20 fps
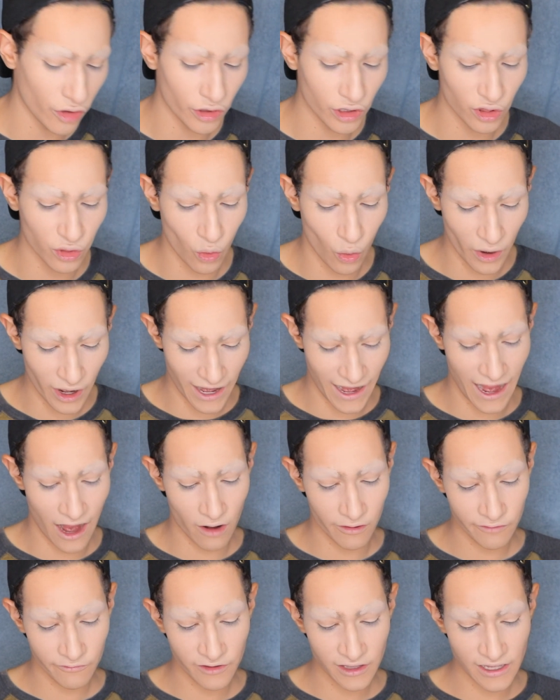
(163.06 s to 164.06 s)
a lot
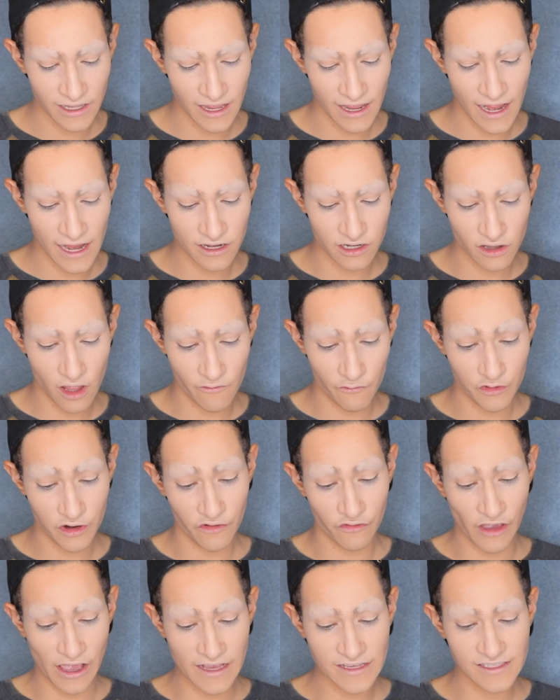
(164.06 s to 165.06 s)
out of it and a lot for
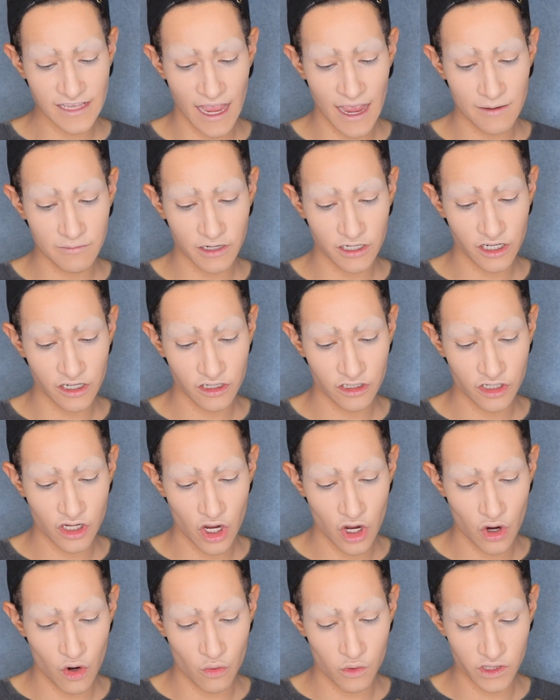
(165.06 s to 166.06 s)
your face. I'm gonna
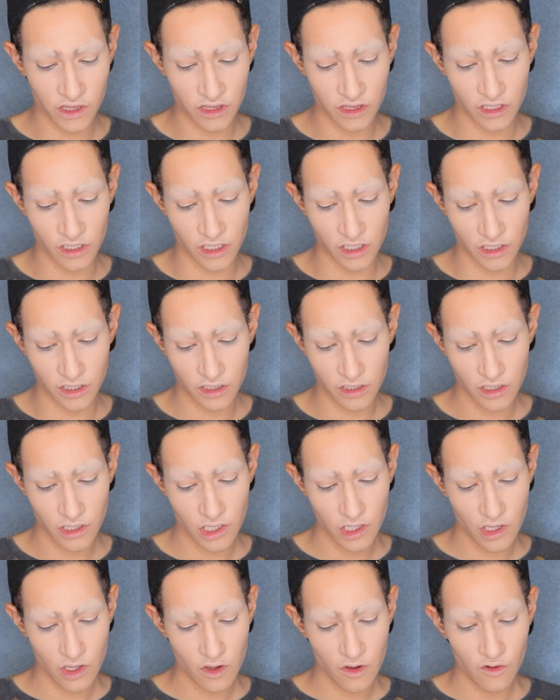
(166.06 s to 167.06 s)
go with the
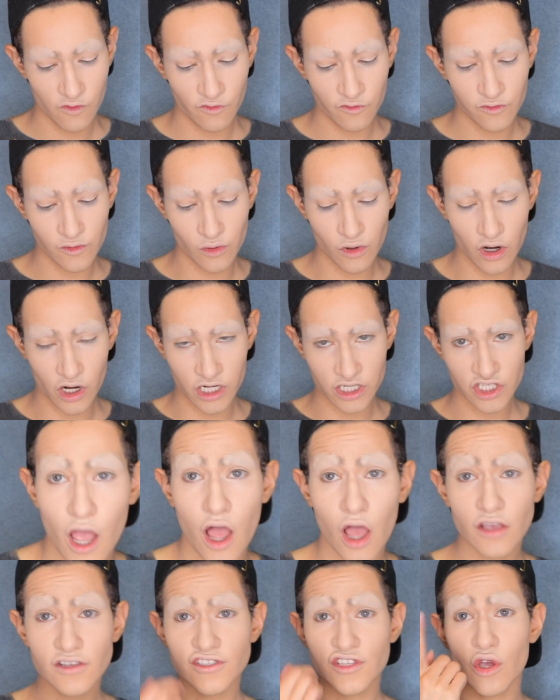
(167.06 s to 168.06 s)
full arch.
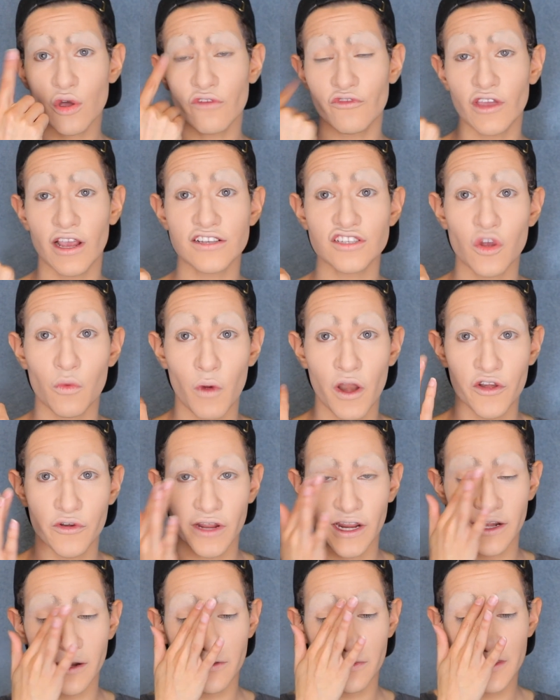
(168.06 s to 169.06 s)
Also, if you guys are
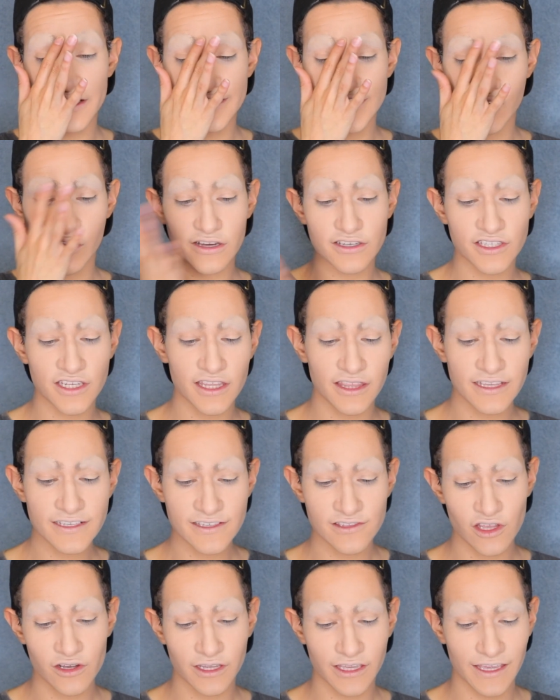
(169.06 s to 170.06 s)
wondering, the secret to
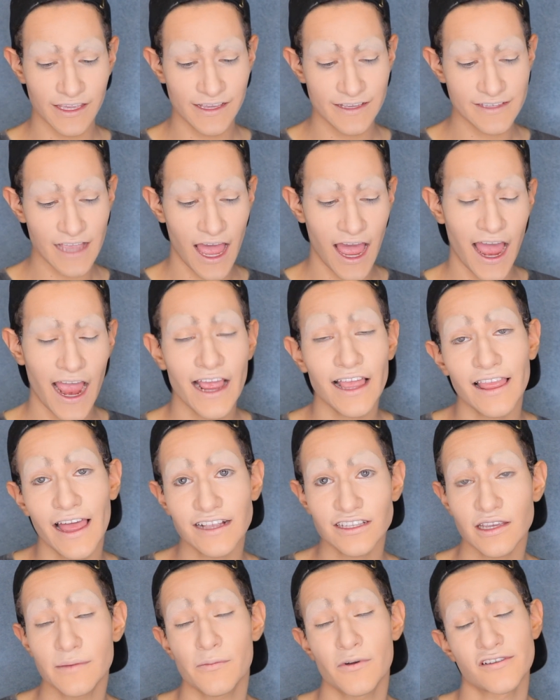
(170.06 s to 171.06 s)
this look is I
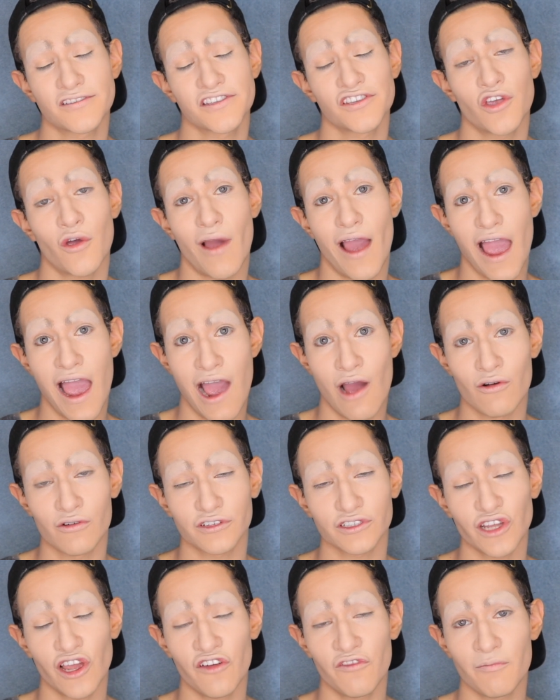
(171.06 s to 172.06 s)
like to personally go
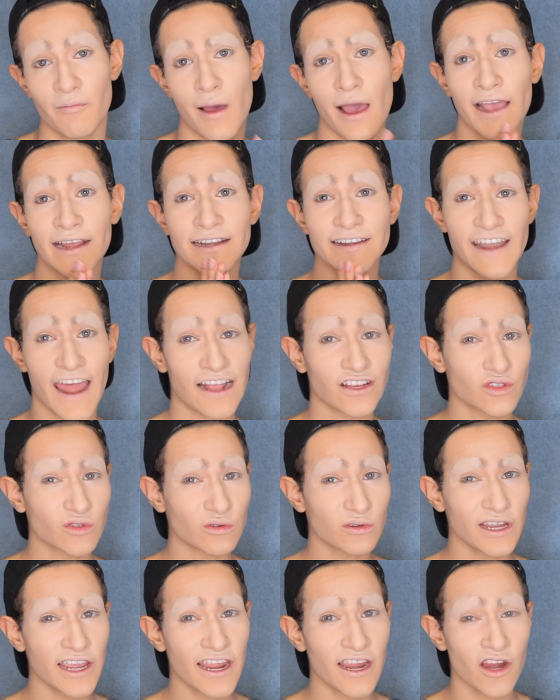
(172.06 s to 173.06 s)
out of my
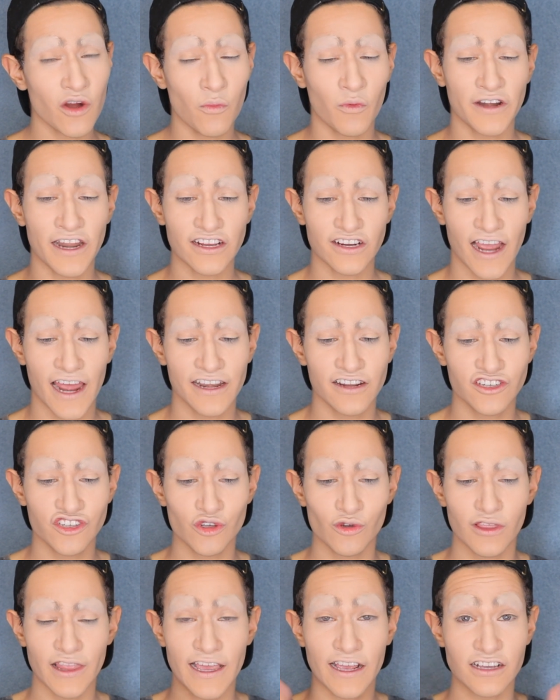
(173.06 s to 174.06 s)
natural hair when I kind of
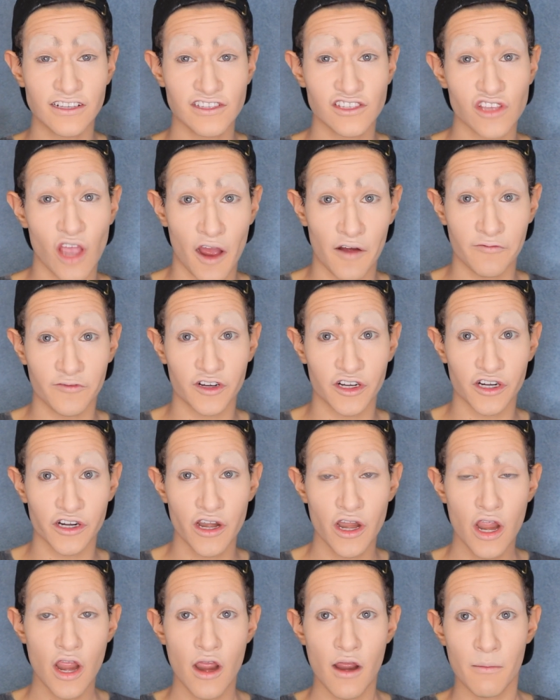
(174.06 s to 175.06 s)
do like a
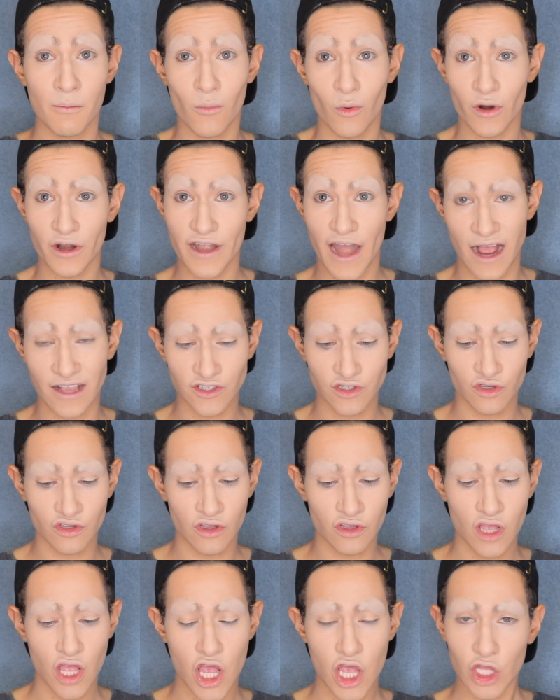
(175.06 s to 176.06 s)
softer, more
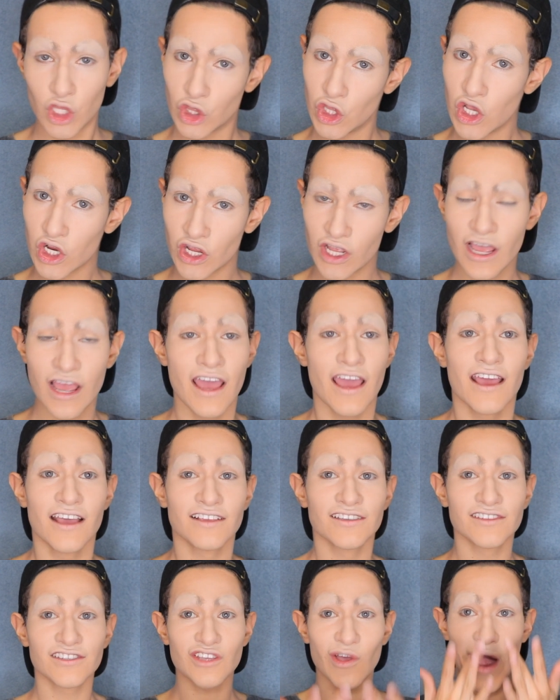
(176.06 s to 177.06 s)
natural look.
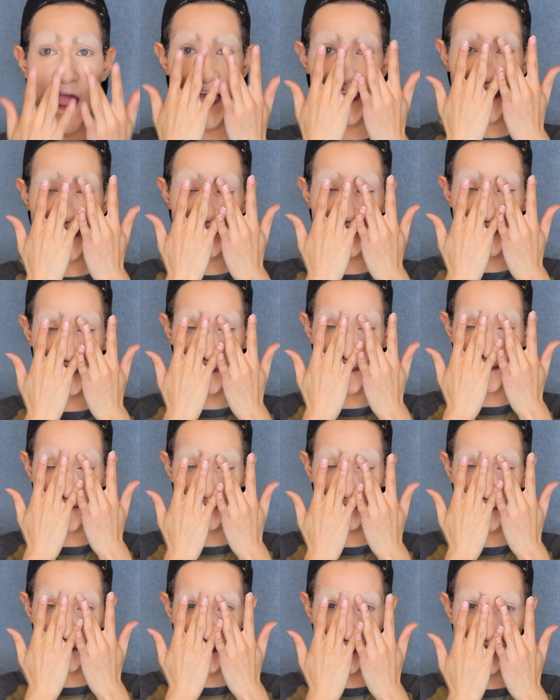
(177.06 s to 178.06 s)
So I like to
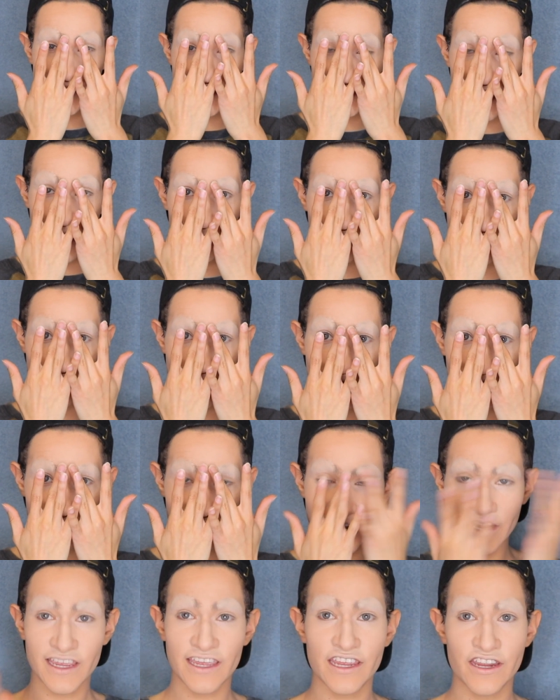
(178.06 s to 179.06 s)
keep these brows
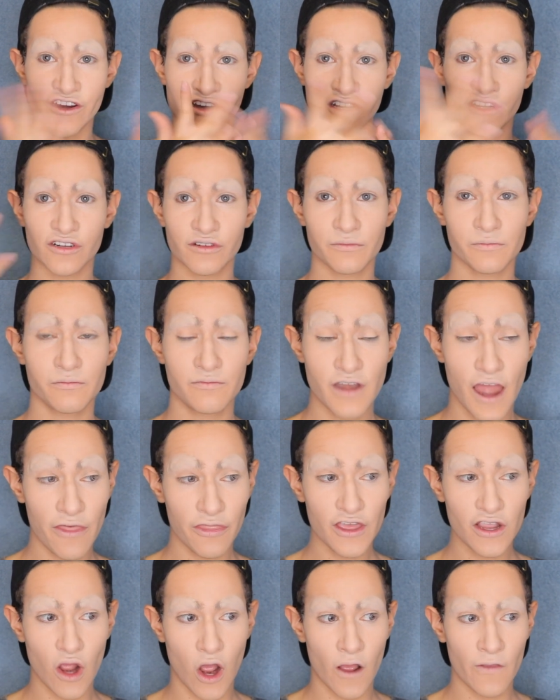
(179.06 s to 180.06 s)
right here,
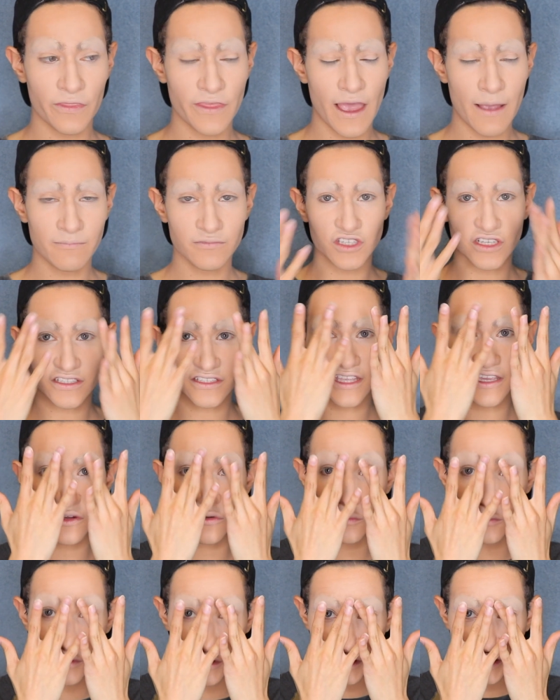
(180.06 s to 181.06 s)
nothing on them, just
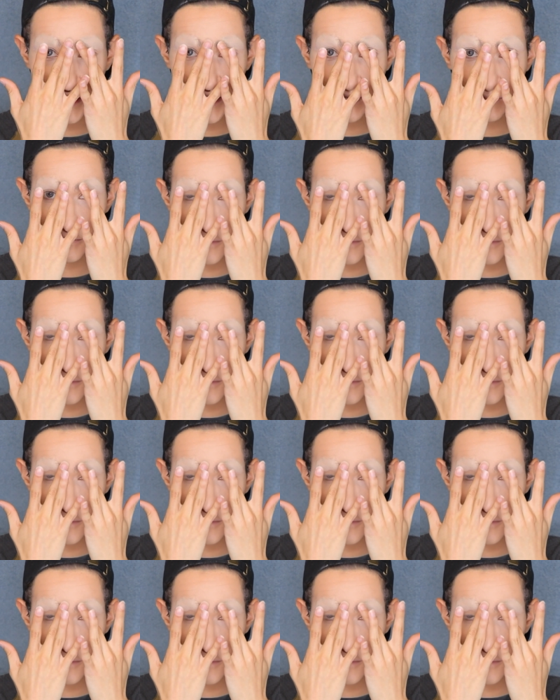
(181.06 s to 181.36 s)
like really